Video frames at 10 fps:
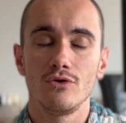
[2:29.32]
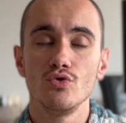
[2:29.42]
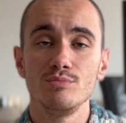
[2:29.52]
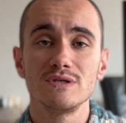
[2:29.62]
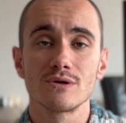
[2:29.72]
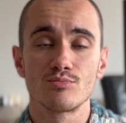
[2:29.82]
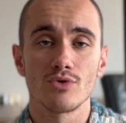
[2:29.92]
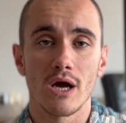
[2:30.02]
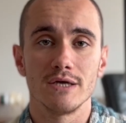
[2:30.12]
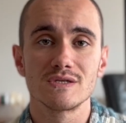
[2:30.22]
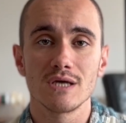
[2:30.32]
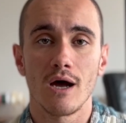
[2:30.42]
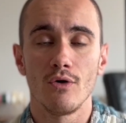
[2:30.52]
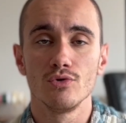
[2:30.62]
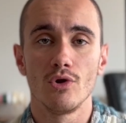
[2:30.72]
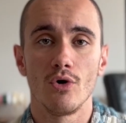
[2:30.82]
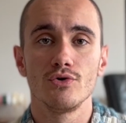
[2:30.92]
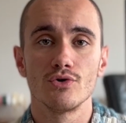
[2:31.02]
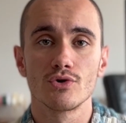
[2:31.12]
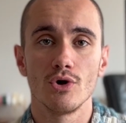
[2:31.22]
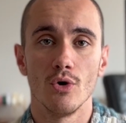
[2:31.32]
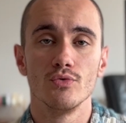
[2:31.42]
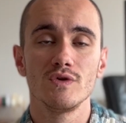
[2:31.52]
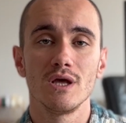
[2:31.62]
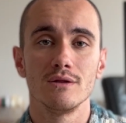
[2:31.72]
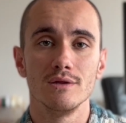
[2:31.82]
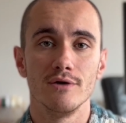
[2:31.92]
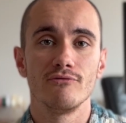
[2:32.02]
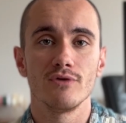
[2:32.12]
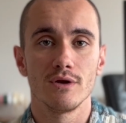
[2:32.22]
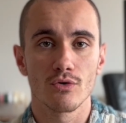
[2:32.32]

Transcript: you'd be surprised how long your code can live in a